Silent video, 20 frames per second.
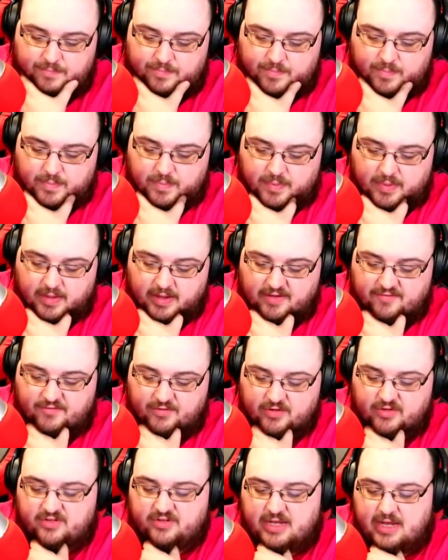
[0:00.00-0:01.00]
Like, for
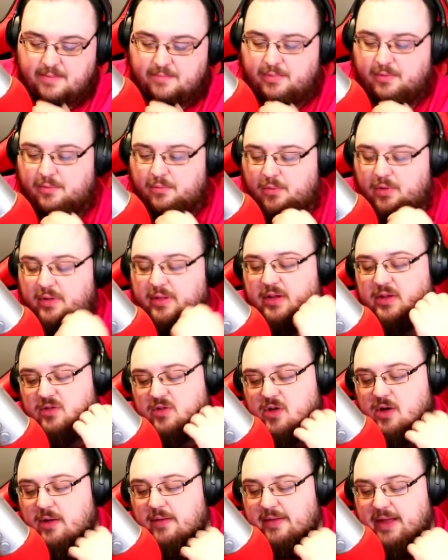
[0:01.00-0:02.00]
example, one that's
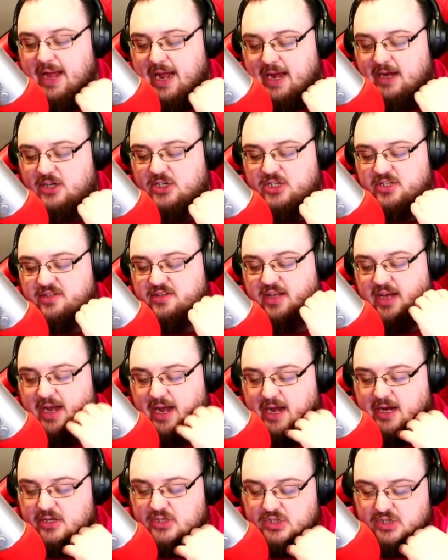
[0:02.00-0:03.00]
called Ashes to
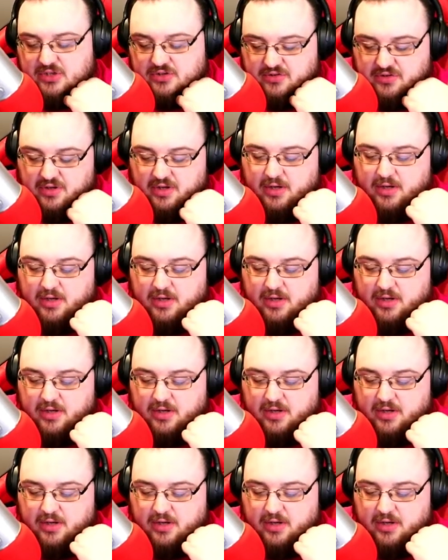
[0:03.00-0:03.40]
Ashes.